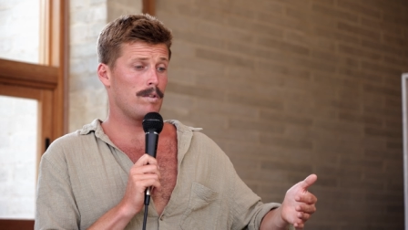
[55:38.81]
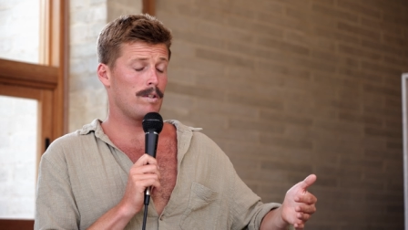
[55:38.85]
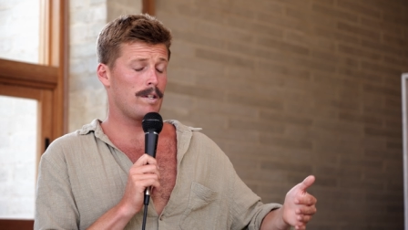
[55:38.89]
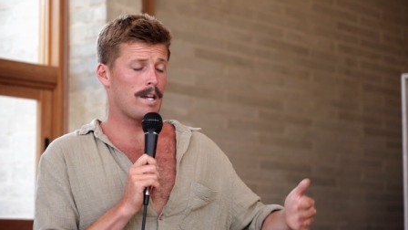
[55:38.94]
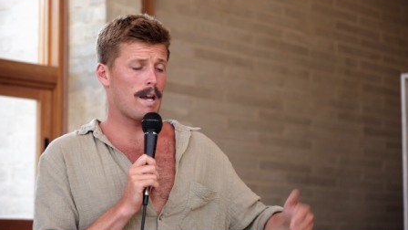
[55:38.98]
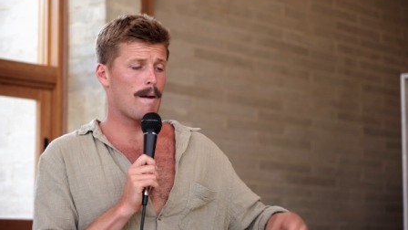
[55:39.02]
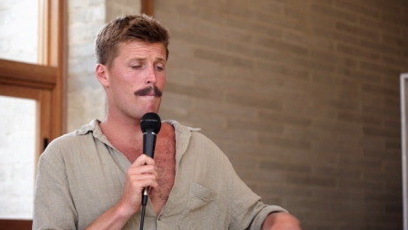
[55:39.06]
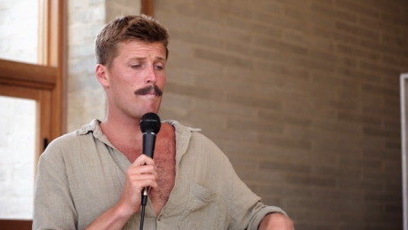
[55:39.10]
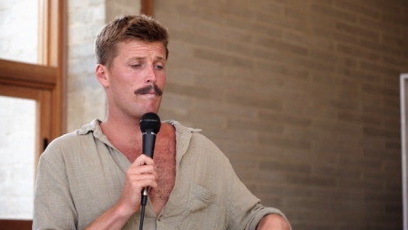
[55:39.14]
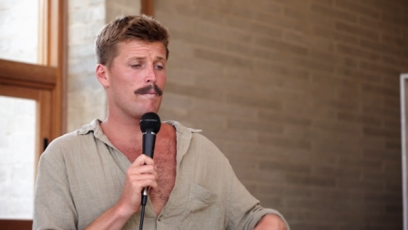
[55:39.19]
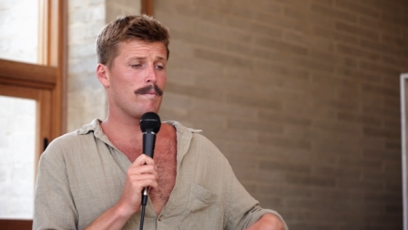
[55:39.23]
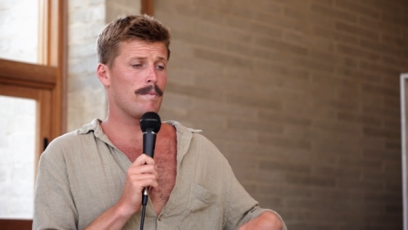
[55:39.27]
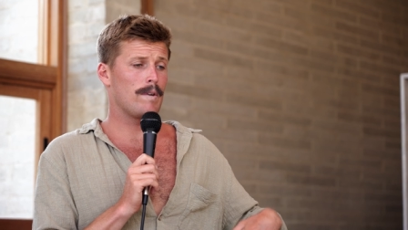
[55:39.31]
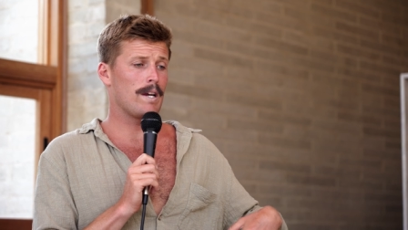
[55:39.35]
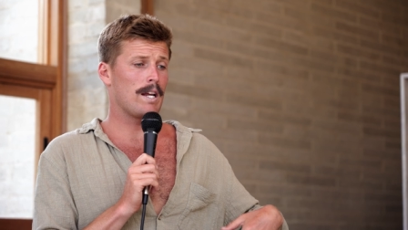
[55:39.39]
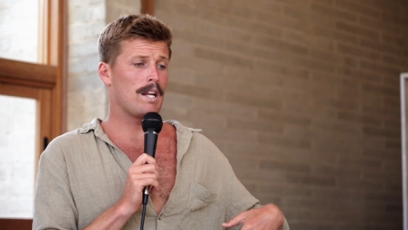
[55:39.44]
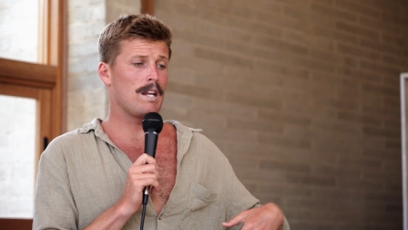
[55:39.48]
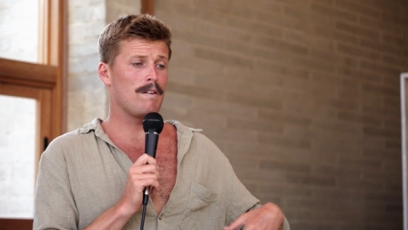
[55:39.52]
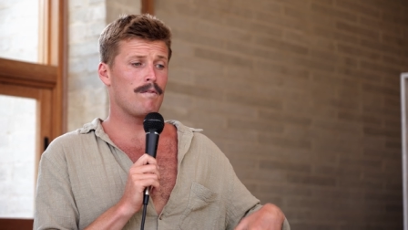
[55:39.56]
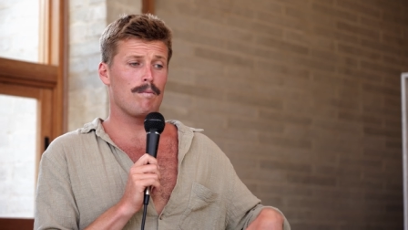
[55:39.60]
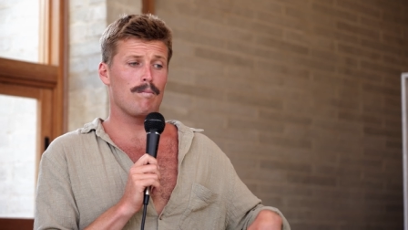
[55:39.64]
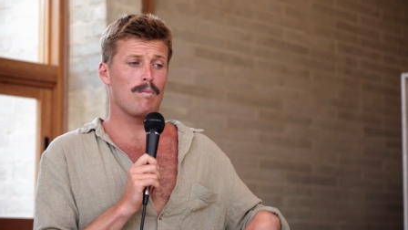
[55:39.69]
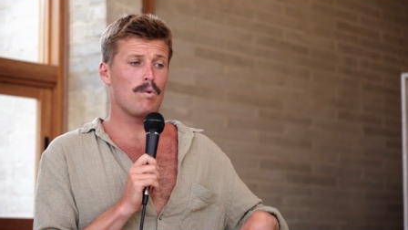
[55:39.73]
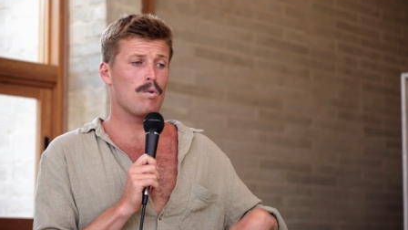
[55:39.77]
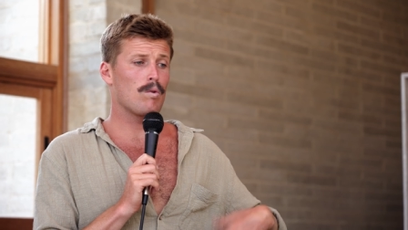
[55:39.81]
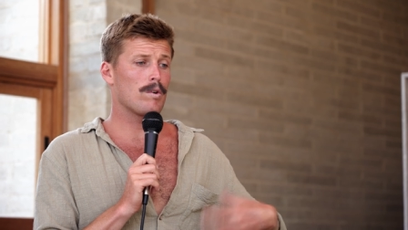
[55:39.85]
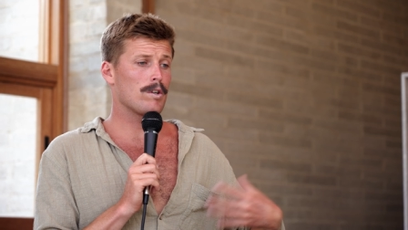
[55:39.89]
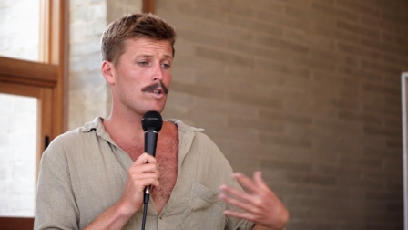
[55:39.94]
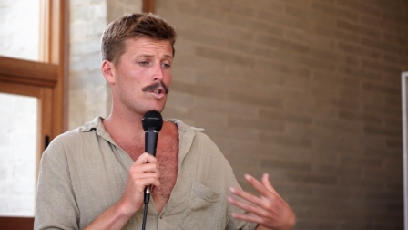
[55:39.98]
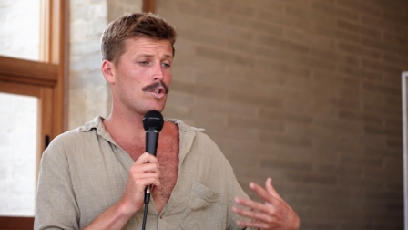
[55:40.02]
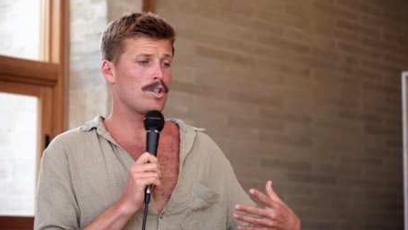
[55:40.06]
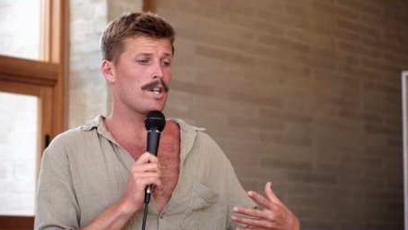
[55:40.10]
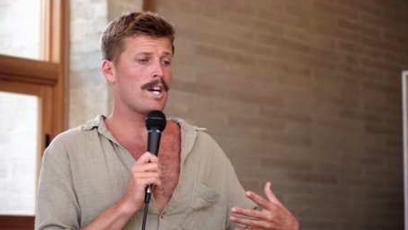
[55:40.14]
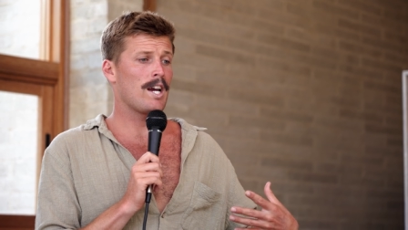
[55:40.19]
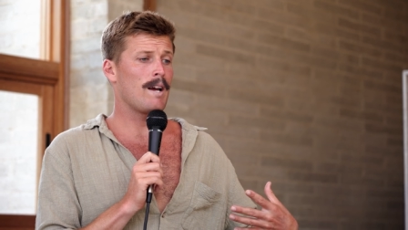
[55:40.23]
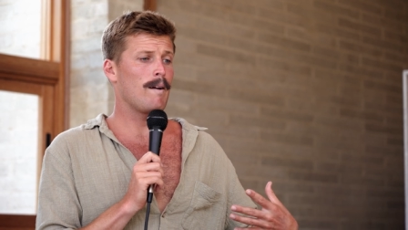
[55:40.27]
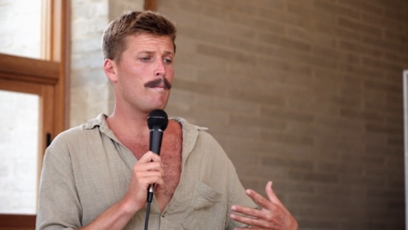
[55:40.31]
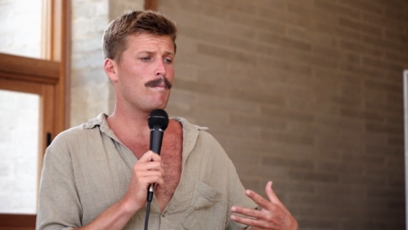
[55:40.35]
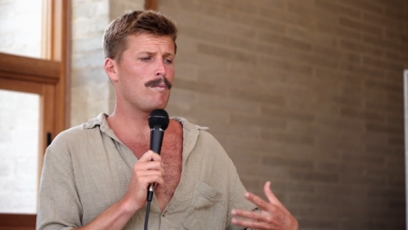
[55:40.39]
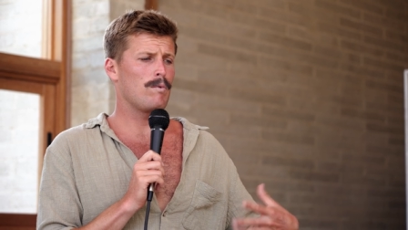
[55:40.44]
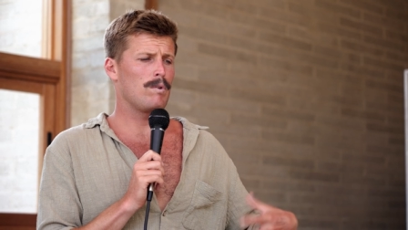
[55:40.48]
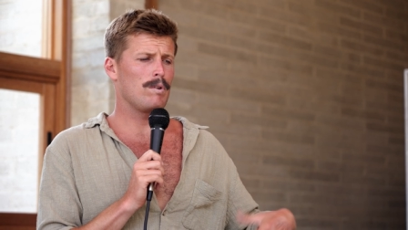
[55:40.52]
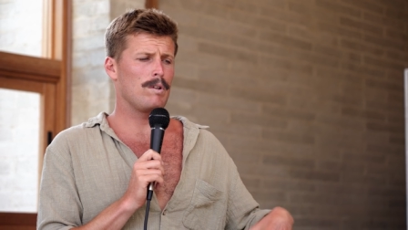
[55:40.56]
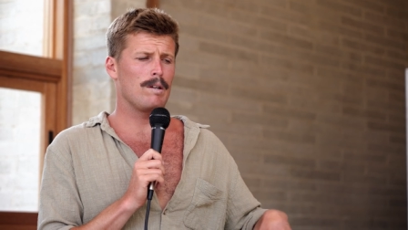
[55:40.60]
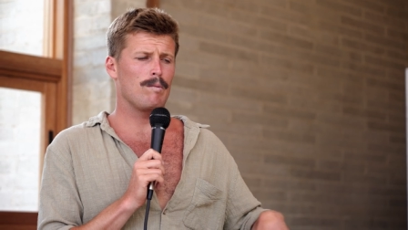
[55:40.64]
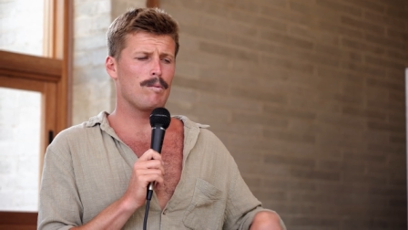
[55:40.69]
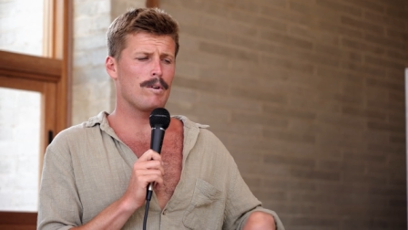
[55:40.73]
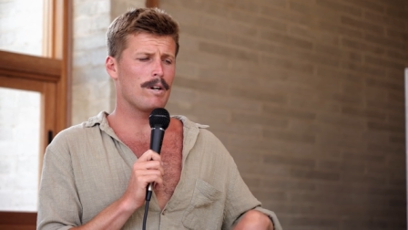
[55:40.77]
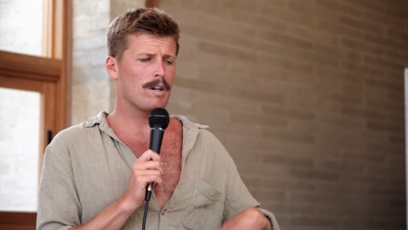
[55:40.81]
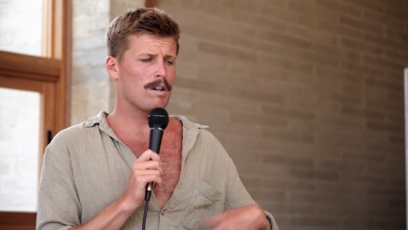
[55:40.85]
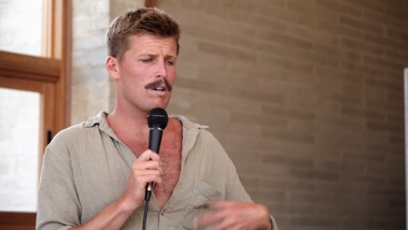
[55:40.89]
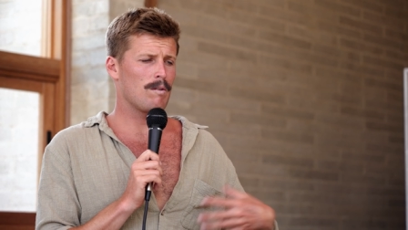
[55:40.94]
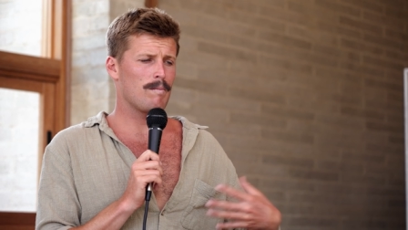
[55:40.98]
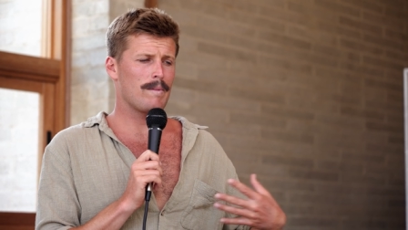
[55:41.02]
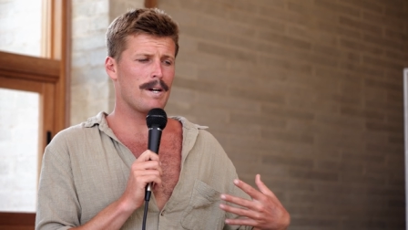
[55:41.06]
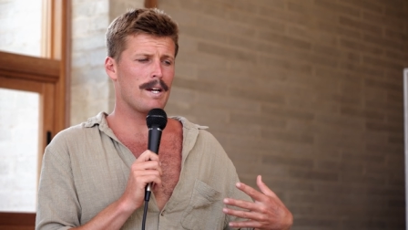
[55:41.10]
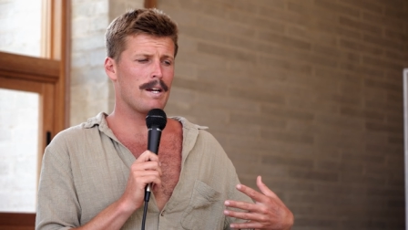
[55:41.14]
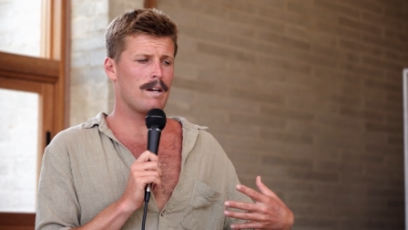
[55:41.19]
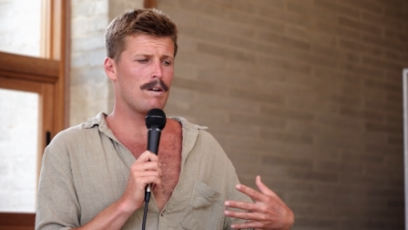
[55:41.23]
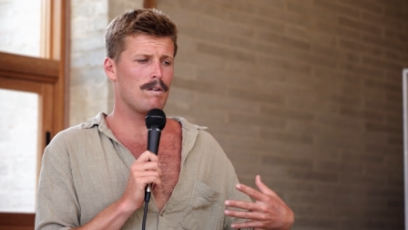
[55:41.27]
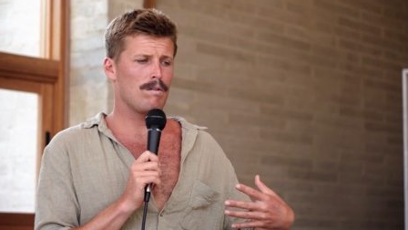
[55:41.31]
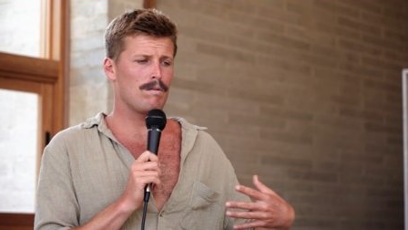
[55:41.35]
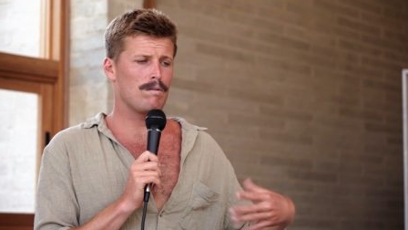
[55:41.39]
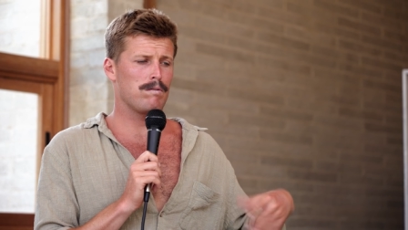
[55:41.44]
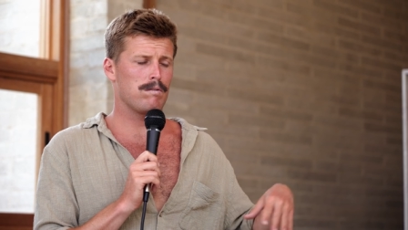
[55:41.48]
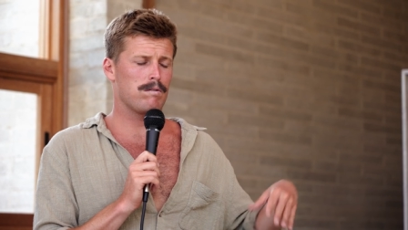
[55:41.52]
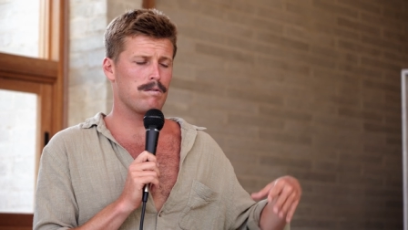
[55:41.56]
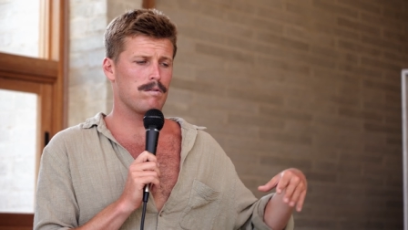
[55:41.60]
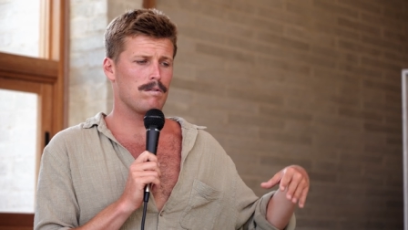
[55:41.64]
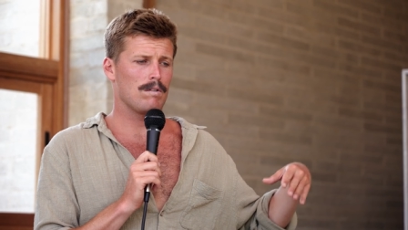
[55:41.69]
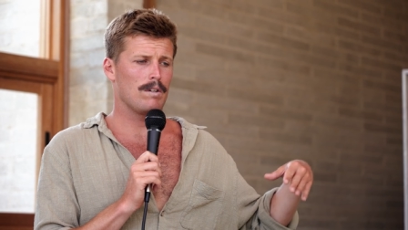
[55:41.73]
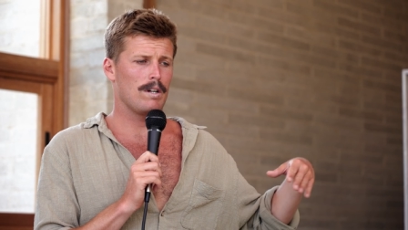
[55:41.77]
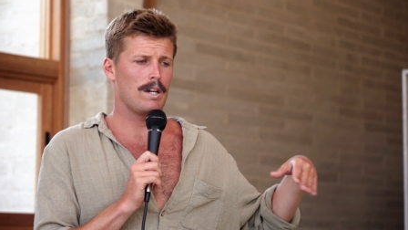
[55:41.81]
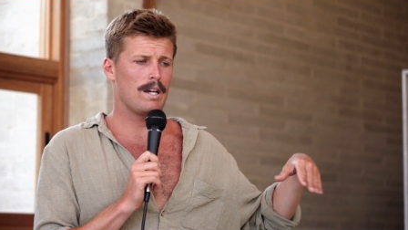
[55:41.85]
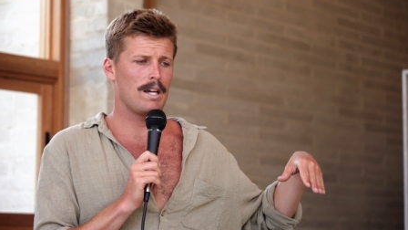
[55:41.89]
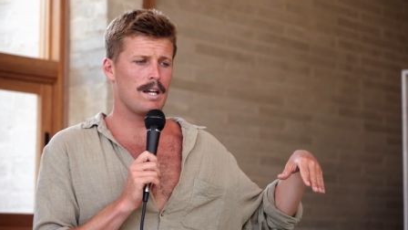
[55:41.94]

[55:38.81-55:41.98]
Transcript: get get even more in shape, really work on my health,